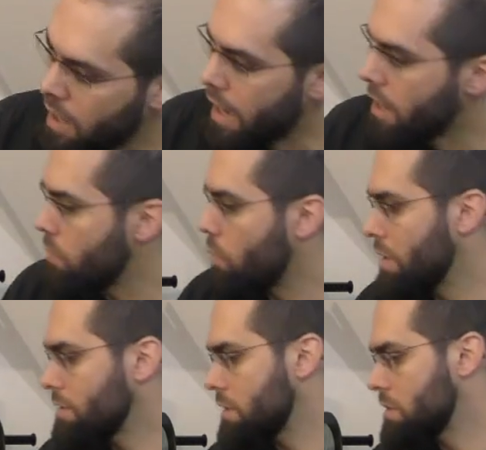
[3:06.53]
I
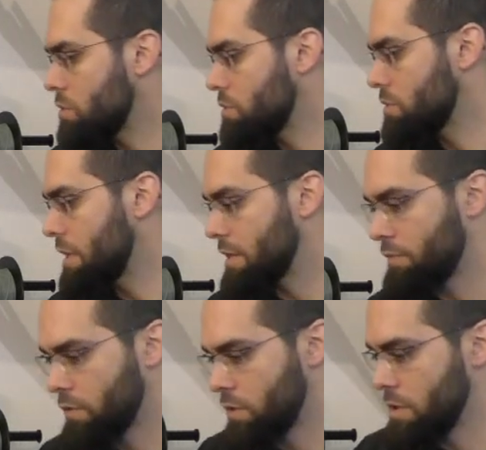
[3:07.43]
wanted to do that
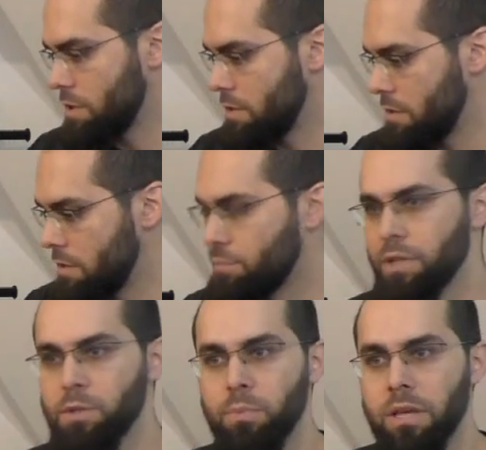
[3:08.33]
for the
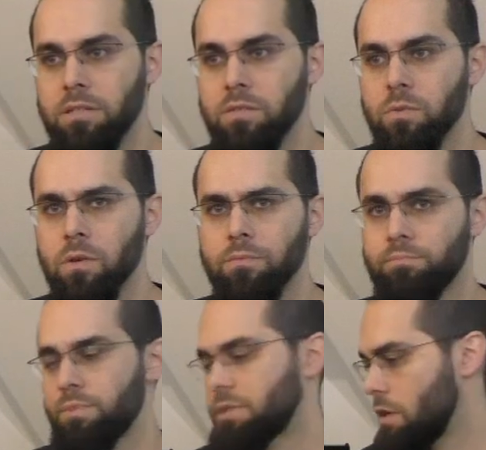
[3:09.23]
print plate as well,
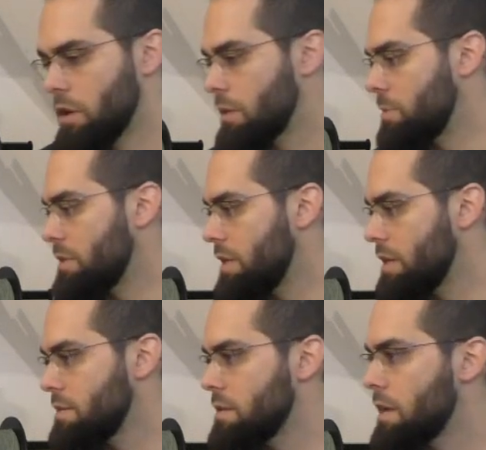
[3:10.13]
but I got a bit
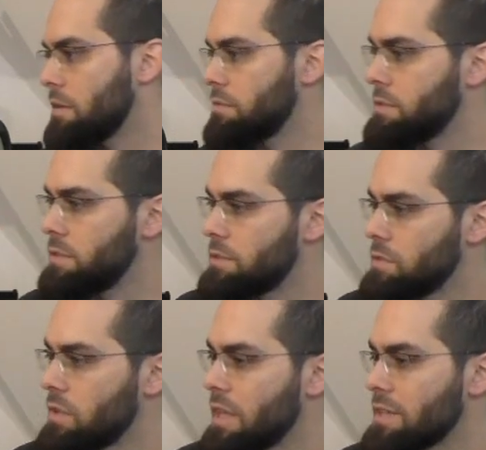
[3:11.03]
lazy, and it's
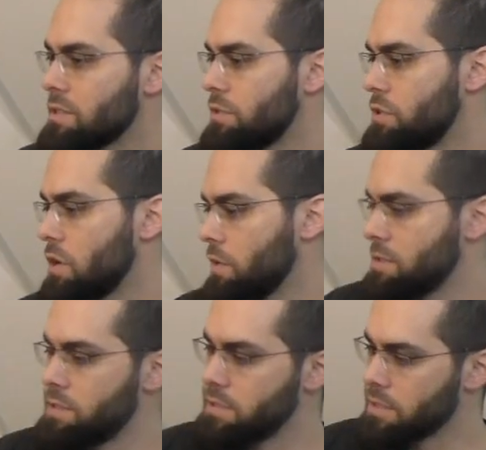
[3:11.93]
not as critical
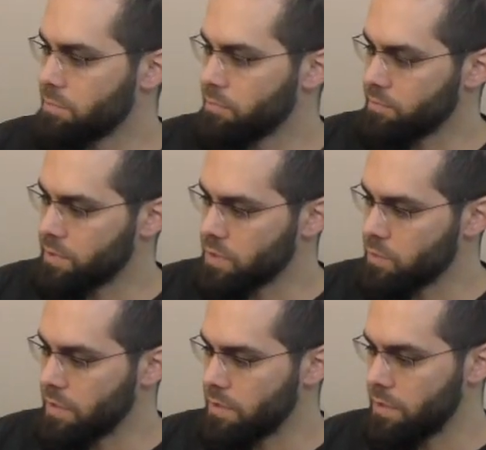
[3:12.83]
as this
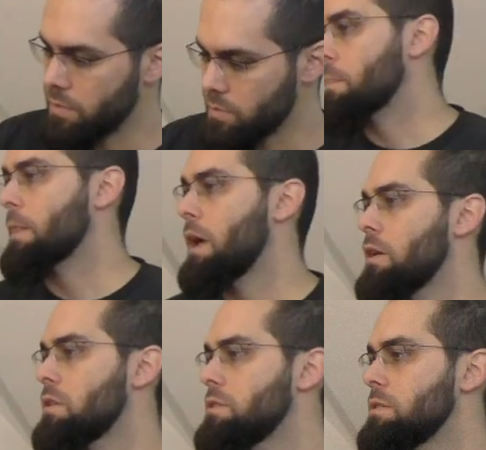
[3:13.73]
one here. So
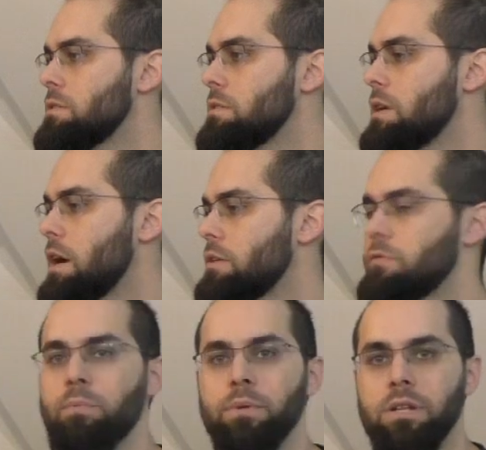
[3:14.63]
another kind
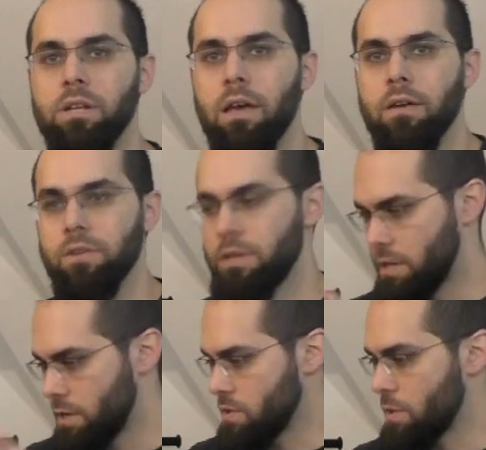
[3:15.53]
of upgrade I have
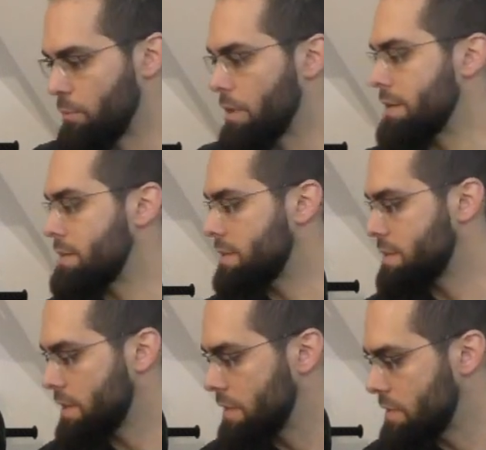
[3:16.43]
here in some
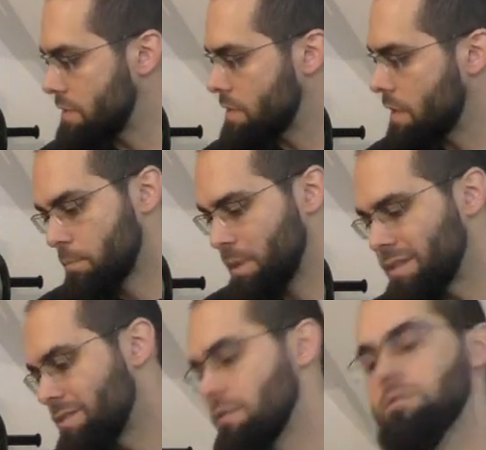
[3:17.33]
places is
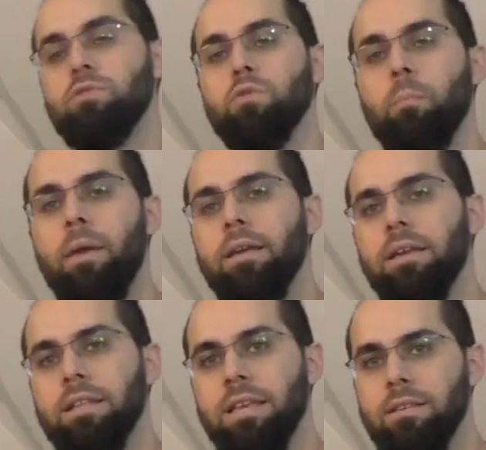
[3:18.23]
pieces to make
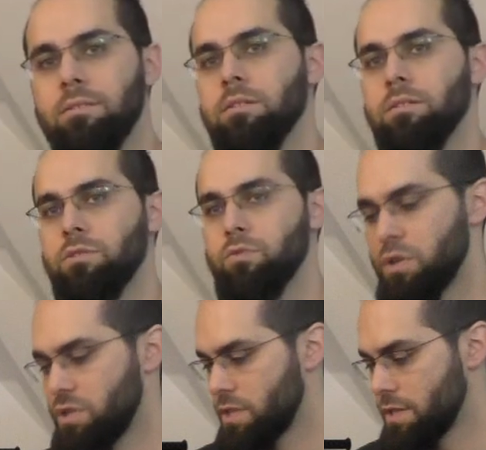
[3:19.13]
it easier to
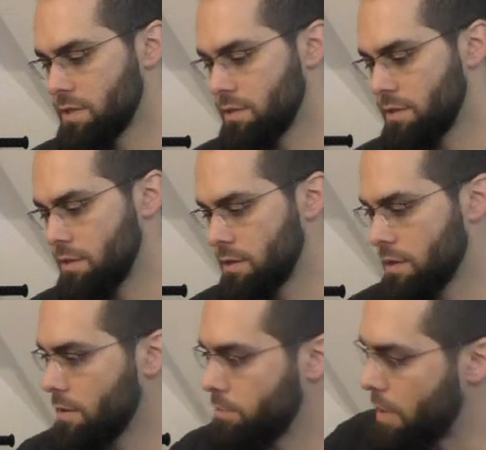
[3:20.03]
adjust
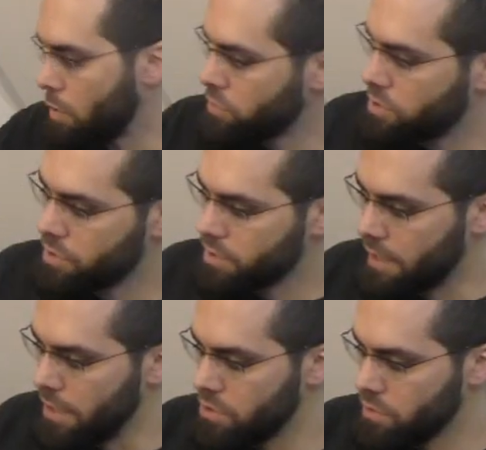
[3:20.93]
the belt
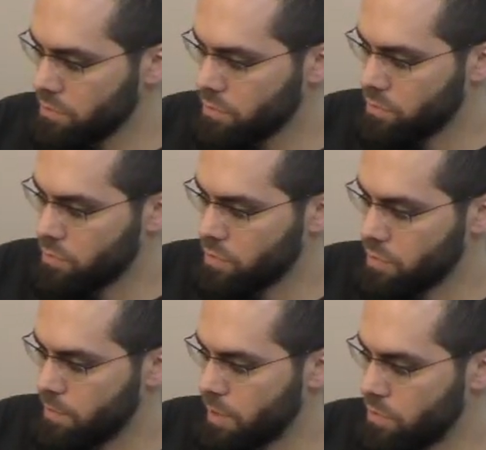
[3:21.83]
tension, so
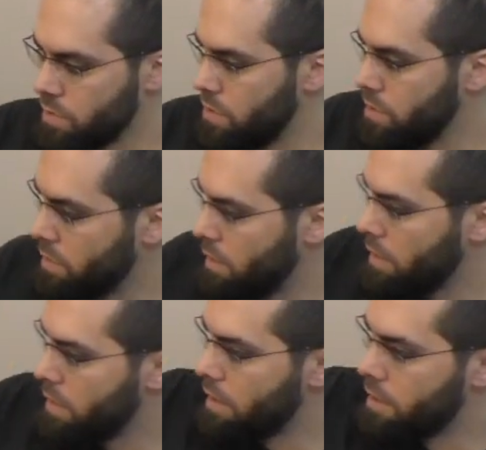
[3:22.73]
those belt here
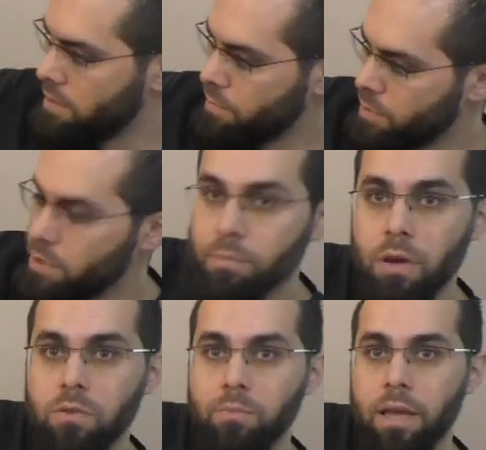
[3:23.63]
and the print
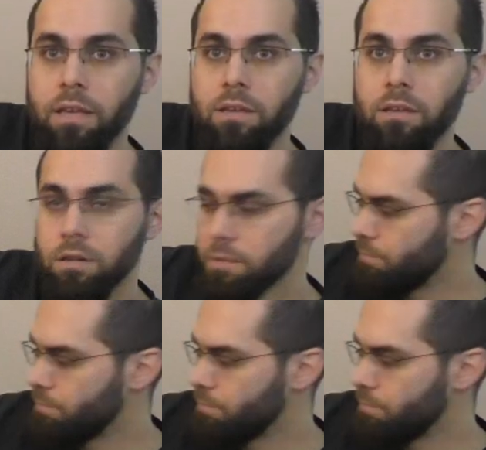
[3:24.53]
belt back here.